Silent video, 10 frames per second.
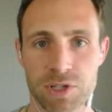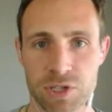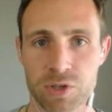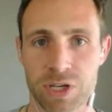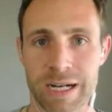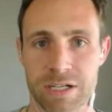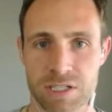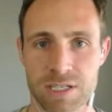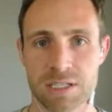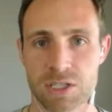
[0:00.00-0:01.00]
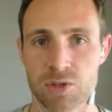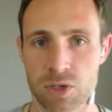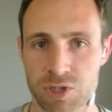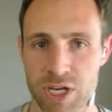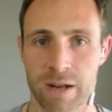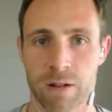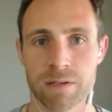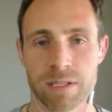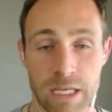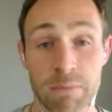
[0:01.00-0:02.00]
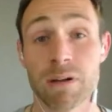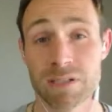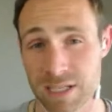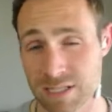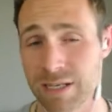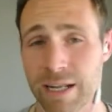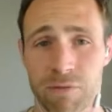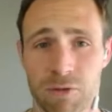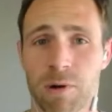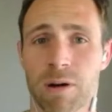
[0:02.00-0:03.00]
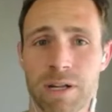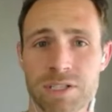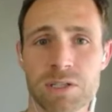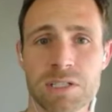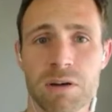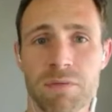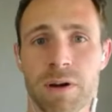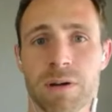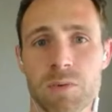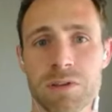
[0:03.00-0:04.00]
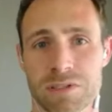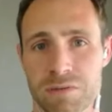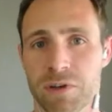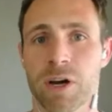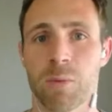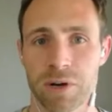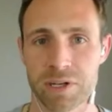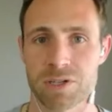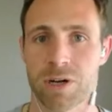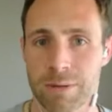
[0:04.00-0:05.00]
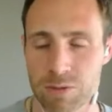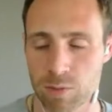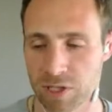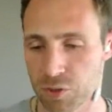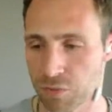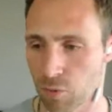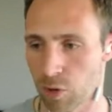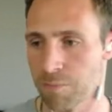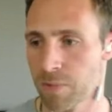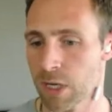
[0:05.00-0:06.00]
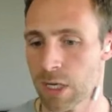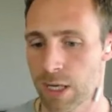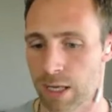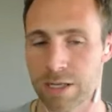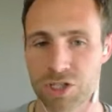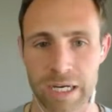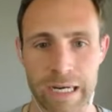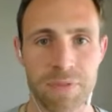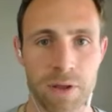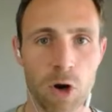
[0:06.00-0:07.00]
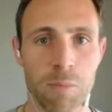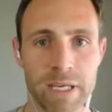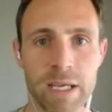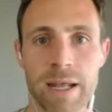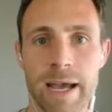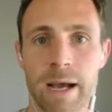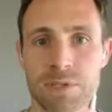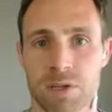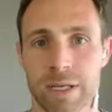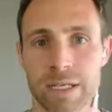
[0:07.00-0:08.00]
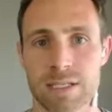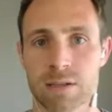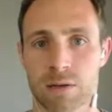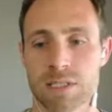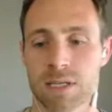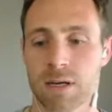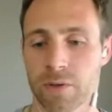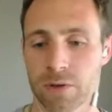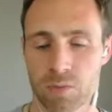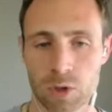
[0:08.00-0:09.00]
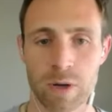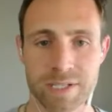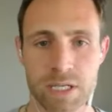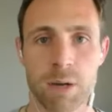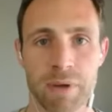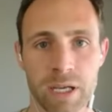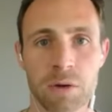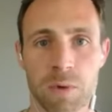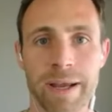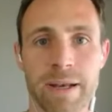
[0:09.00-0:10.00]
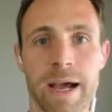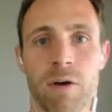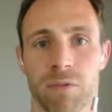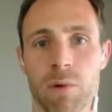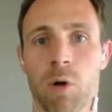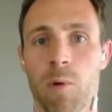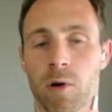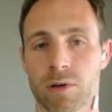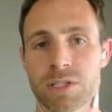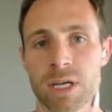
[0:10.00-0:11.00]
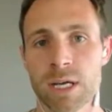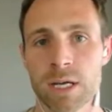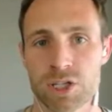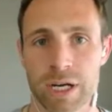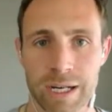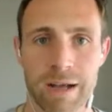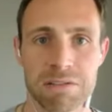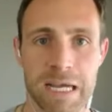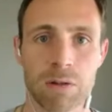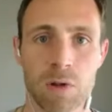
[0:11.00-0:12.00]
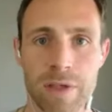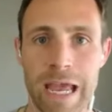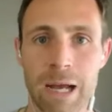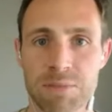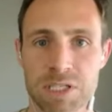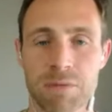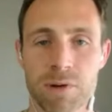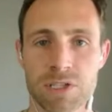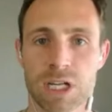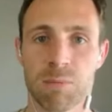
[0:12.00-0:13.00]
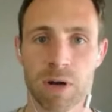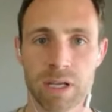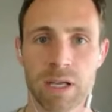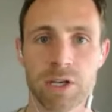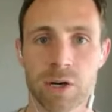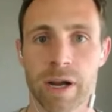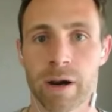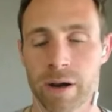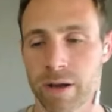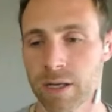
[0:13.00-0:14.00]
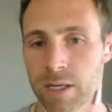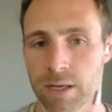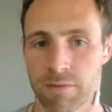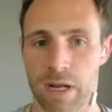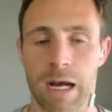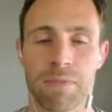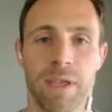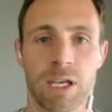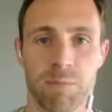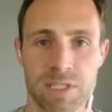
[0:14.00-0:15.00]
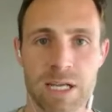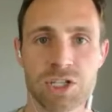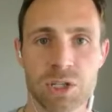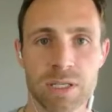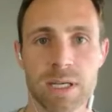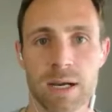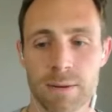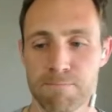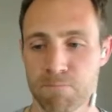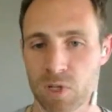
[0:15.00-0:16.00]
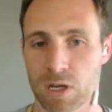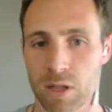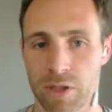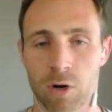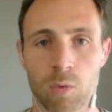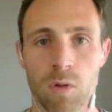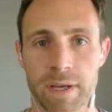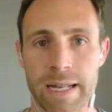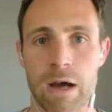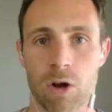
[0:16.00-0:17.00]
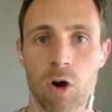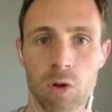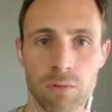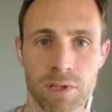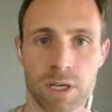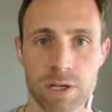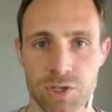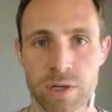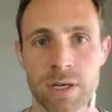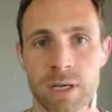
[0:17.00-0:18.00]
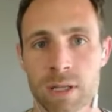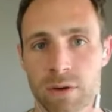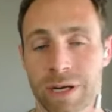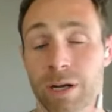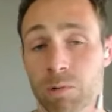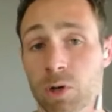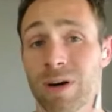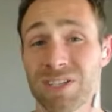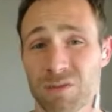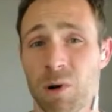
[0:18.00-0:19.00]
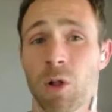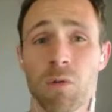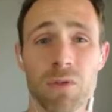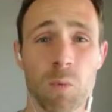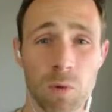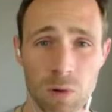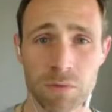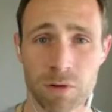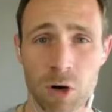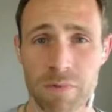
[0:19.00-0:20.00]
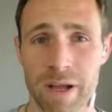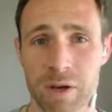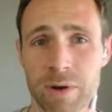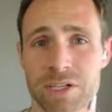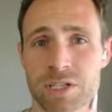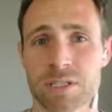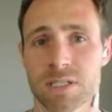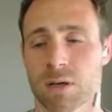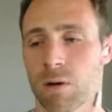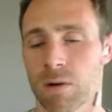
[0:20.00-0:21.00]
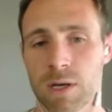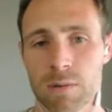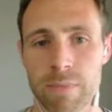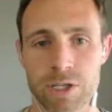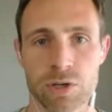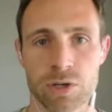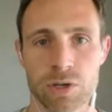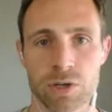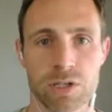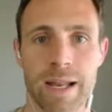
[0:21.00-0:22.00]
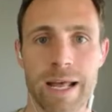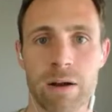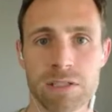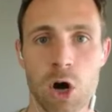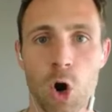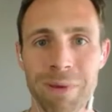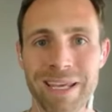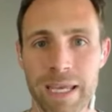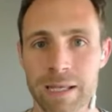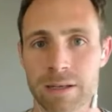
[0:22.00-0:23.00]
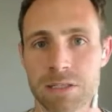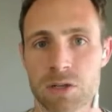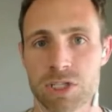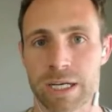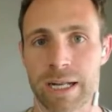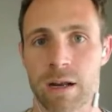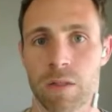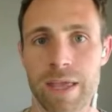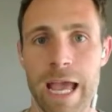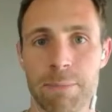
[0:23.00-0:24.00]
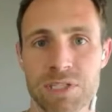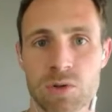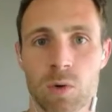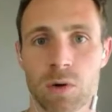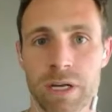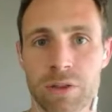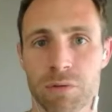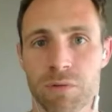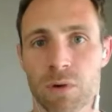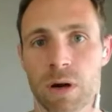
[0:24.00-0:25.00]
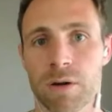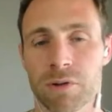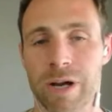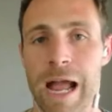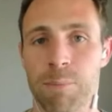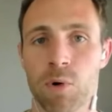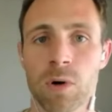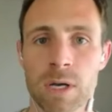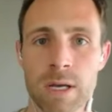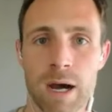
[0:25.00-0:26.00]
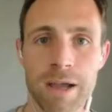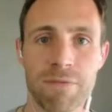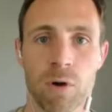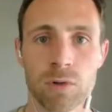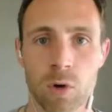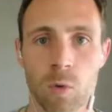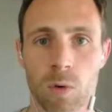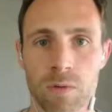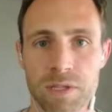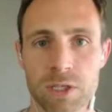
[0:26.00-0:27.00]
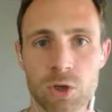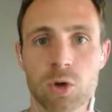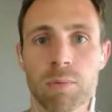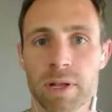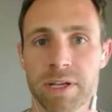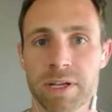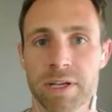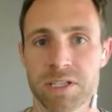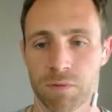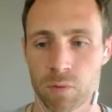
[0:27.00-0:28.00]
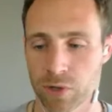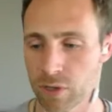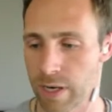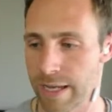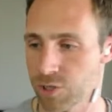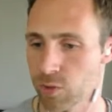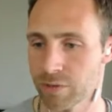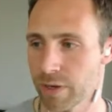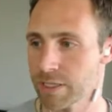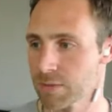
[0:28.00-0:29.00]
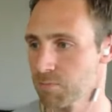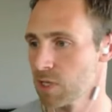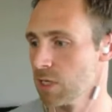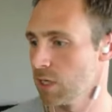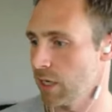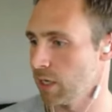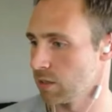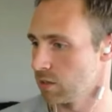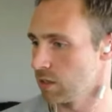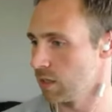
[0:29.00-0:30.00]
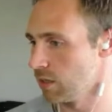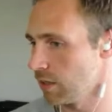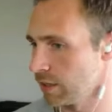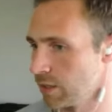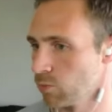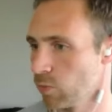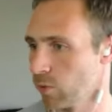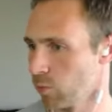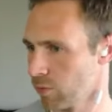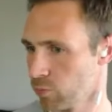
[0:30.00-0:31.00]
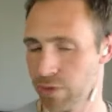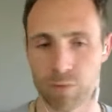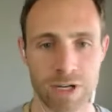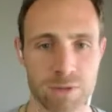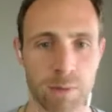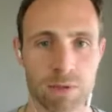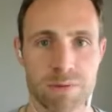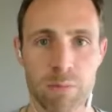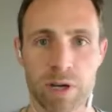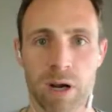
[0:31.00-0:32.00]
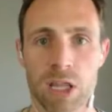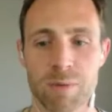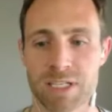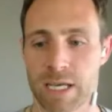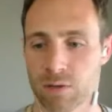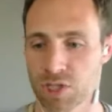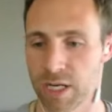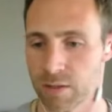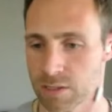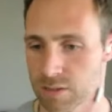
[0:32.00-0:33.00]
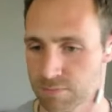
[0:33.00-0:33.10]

you too. You can actually see his YouTube channel, the emails they send out for him, and all kinds of good stuff there, as well as a video where he describes what they do for him. And then check out the Homing In app. So like I said, there's uh, there's requests coming in right now from homeowners. Check it out. Download the app. See if there's anybody in your area. If not, they can potentially uh, Uh, they're rolling it out all over the country. They're getting requests from all over the world for home valuations, so make sure to check that out. It's Homing In, so check it out on the App Store, either for uh, if you're Apple iPhone or the Google Play Store for your Android device. And uh, and then we refresh people's memory on the McDaniel Challenge.